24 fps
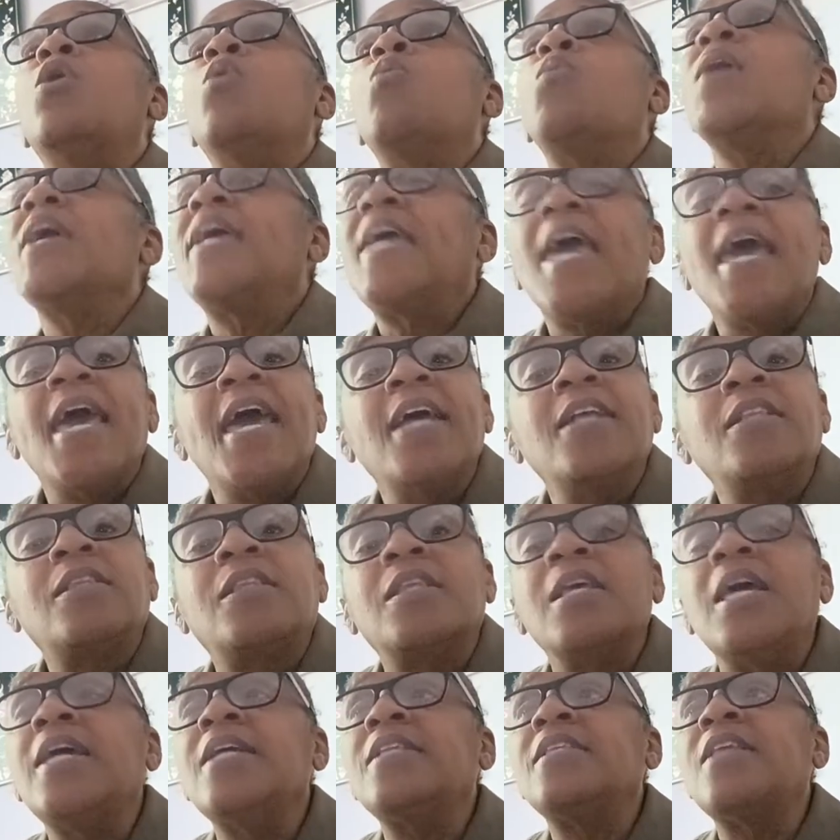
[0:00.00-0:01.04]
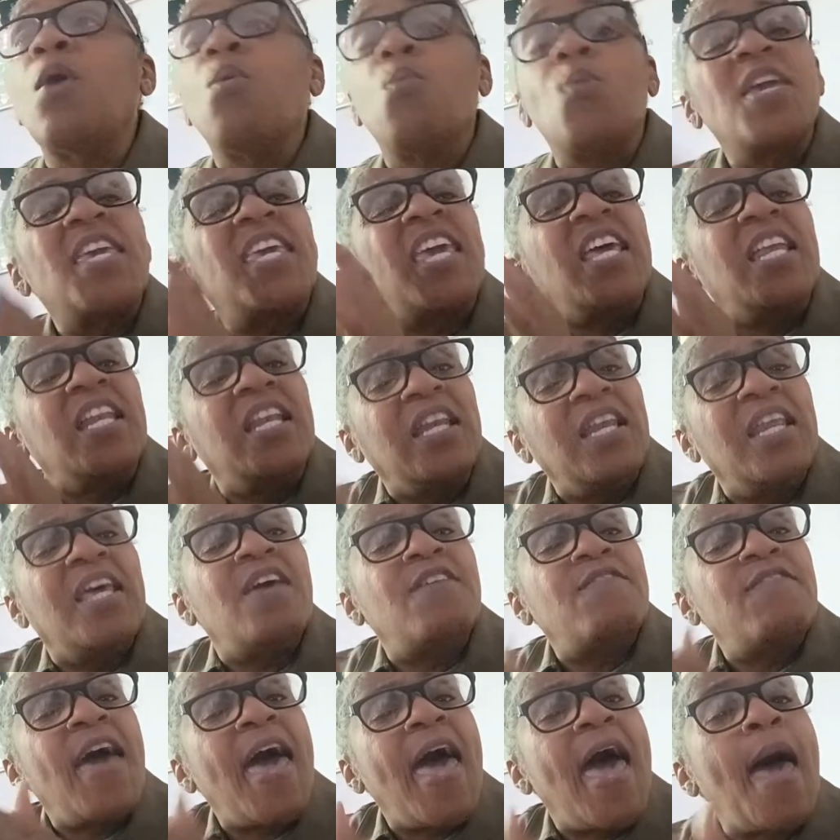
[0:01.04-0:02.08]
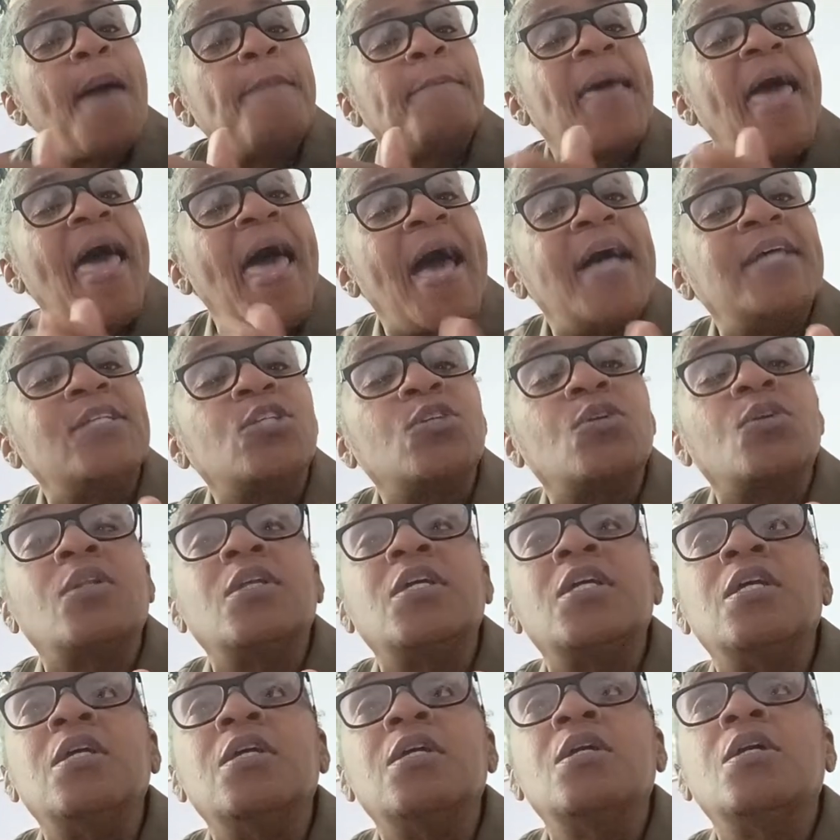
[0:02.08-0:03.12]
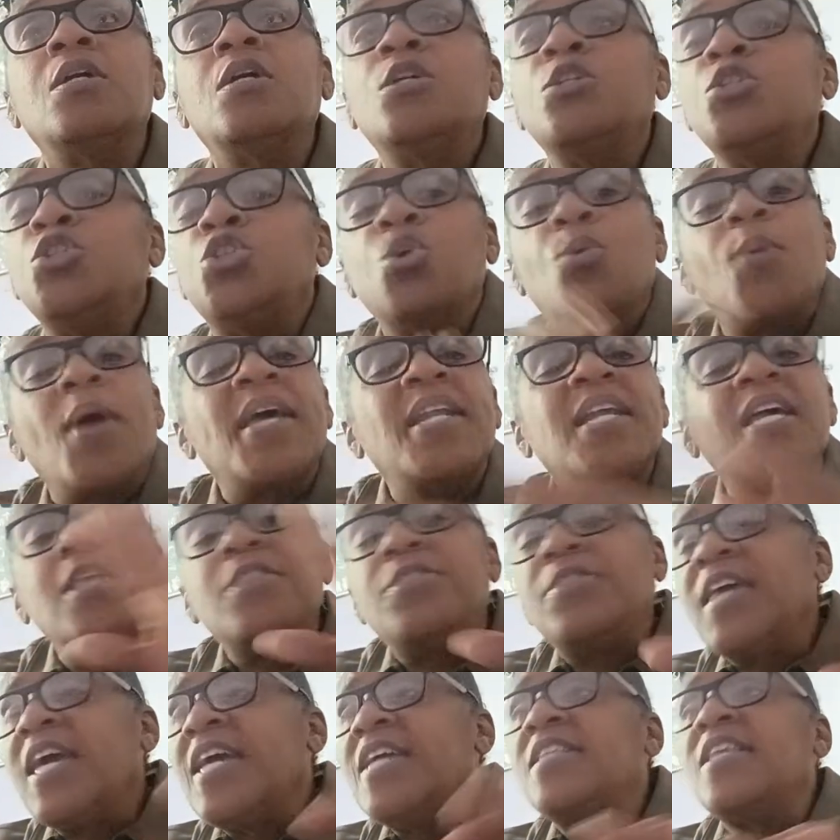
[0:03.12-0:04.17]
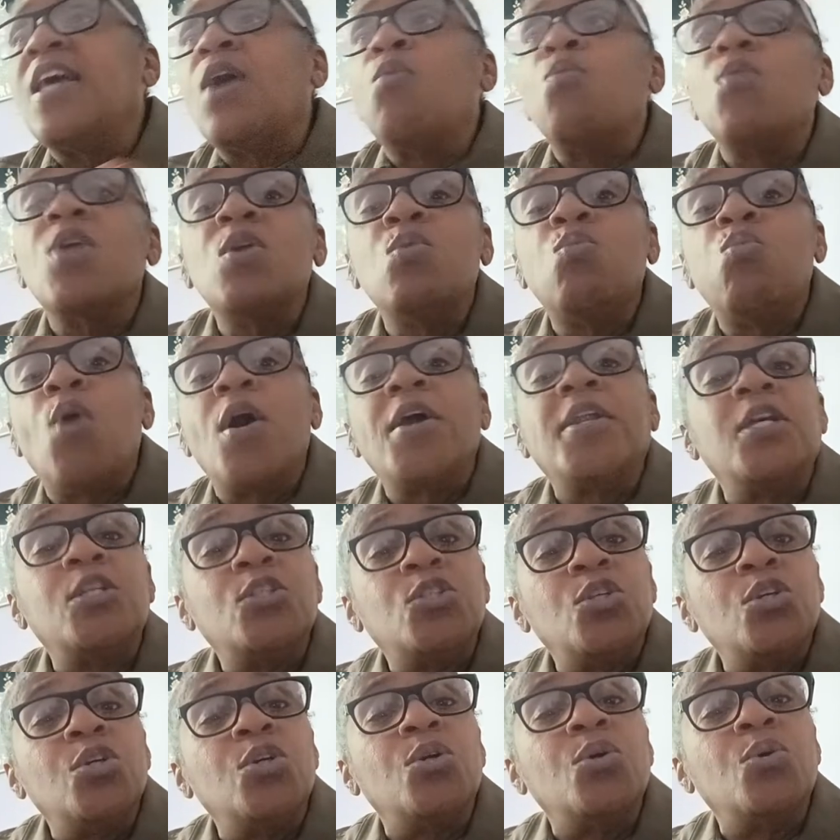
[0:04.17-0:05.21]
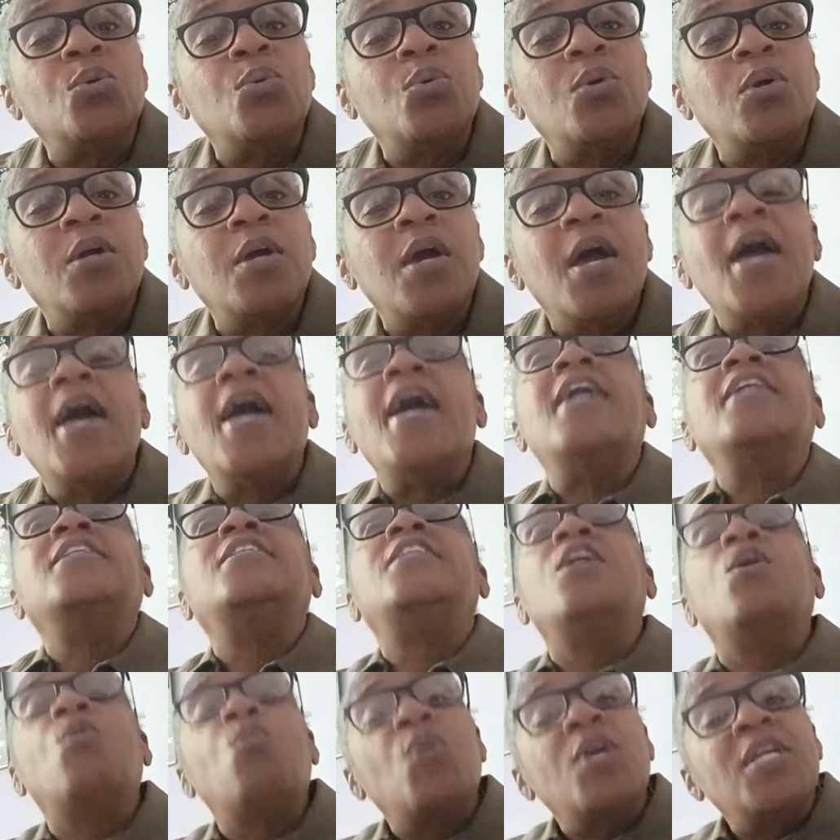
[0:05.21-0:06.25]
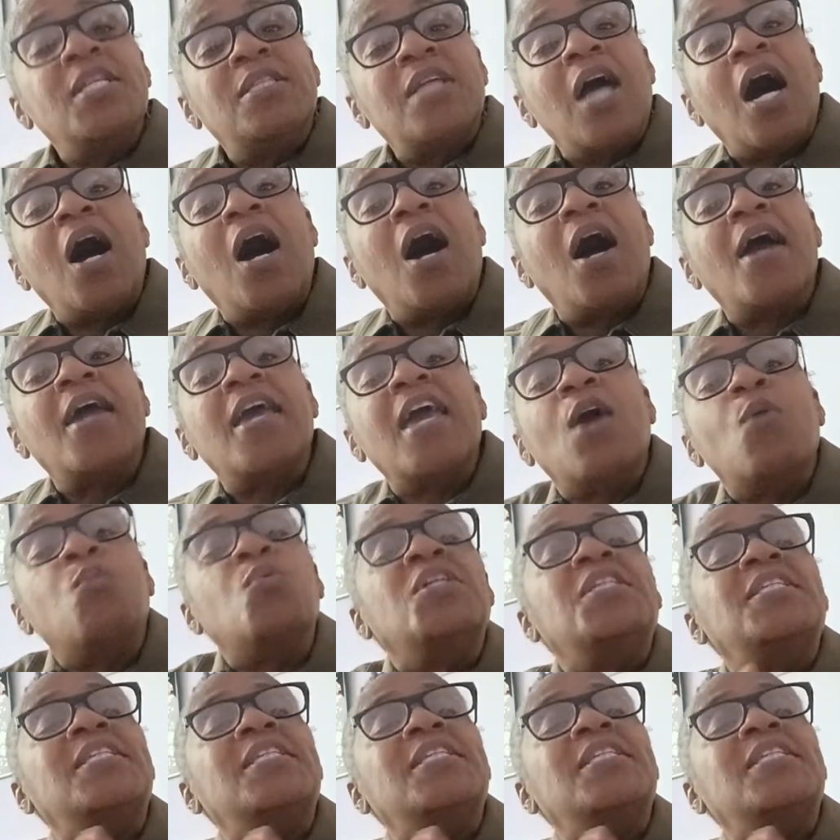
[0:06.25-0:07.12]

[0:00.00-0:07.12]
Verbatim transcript: we can't think that we can live haphazardly, do anything that we want to do, and then we die and we